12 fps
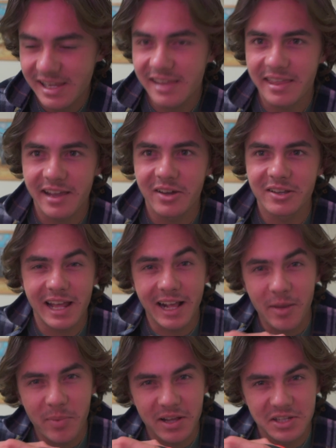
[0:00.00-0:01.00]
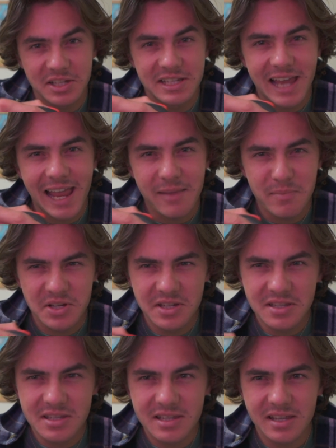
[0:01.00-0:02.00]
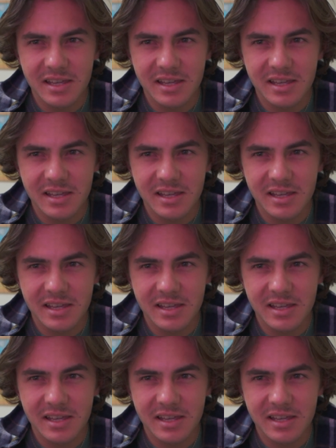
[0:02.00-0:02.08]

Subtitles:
and they got like a bunch of tape measures